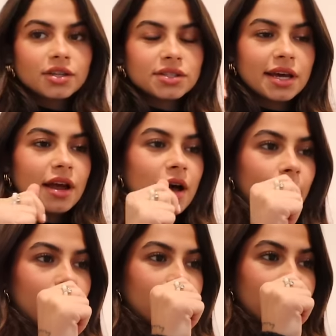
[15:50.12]
I just had to
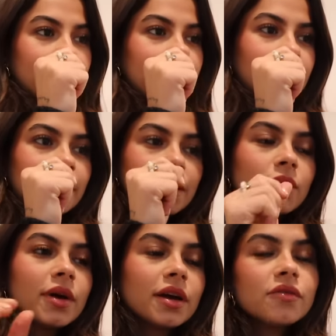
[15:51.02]
hop on a meeting really
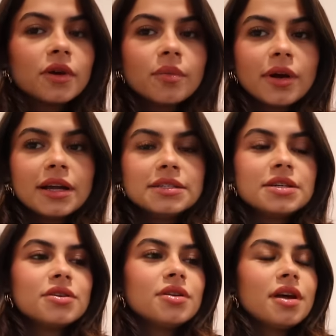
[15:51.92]
quick for a brand
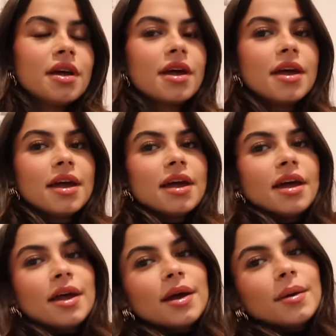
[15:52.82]
deal
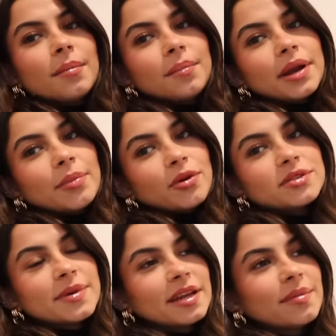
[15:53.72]
but I
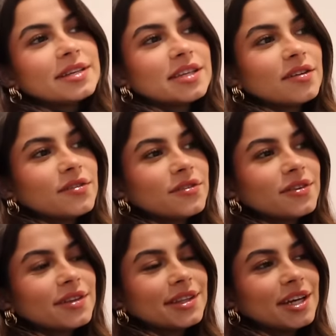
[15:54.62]
postmated myself
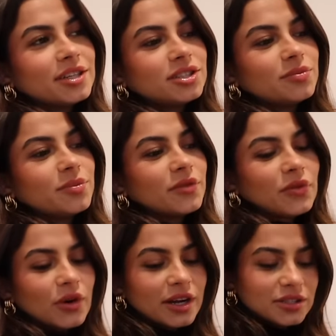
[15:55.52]
lunch
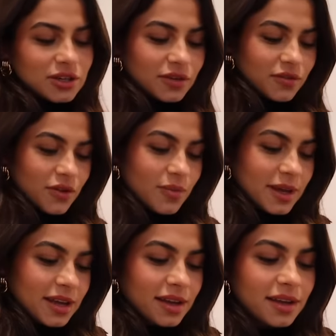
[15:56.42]
before I start
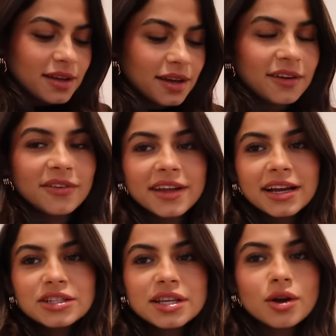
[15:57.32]
filming. I feel like
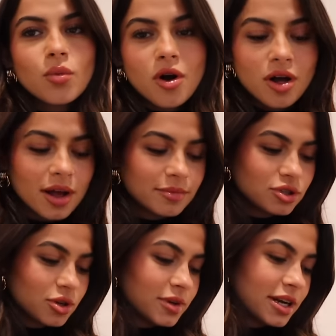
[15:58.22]
I just hit a wall. I'm
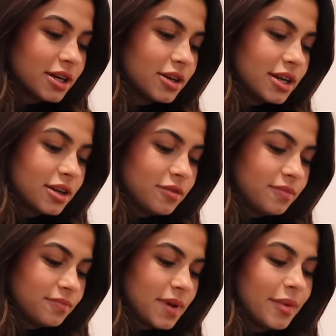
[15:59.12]
so tired now.
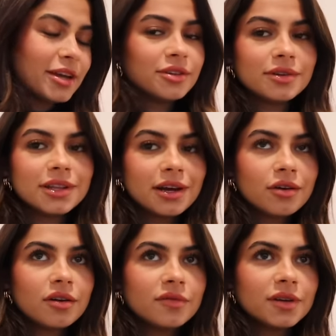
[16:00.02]
Maybe I do need that
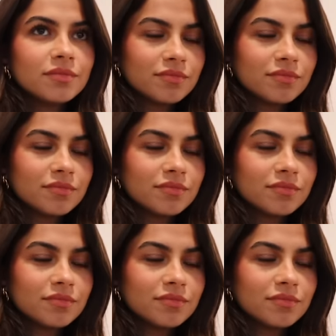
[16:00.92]
coffee.